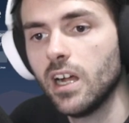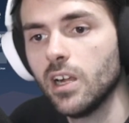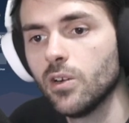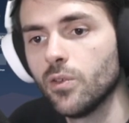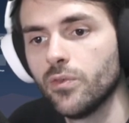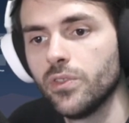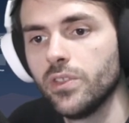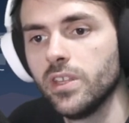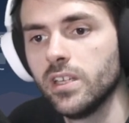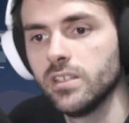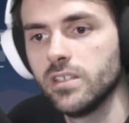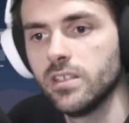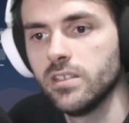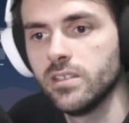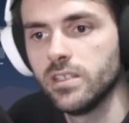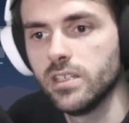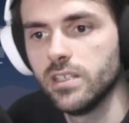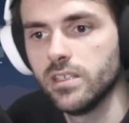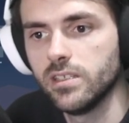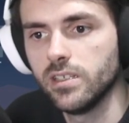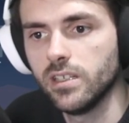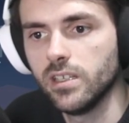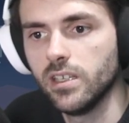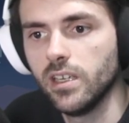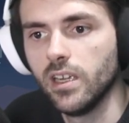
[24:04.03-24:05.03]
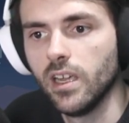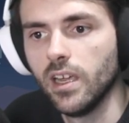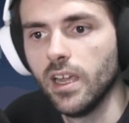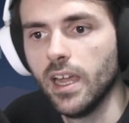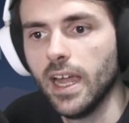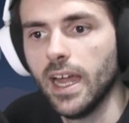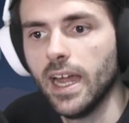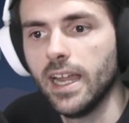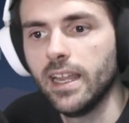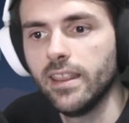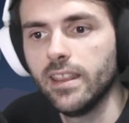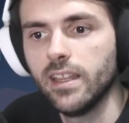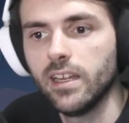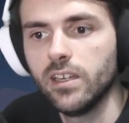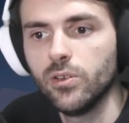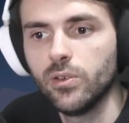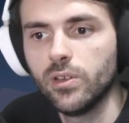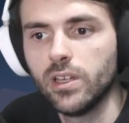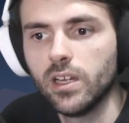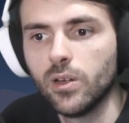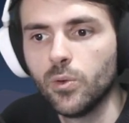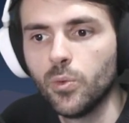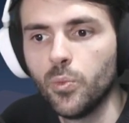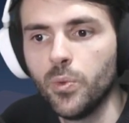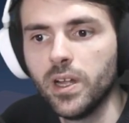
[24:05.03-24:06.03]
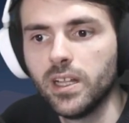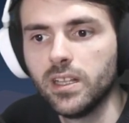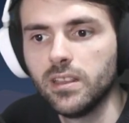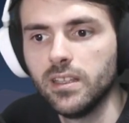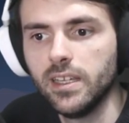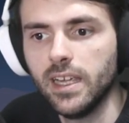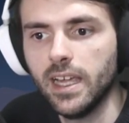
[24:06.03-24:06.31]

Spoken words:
of things in Sizzy, and then you can quickly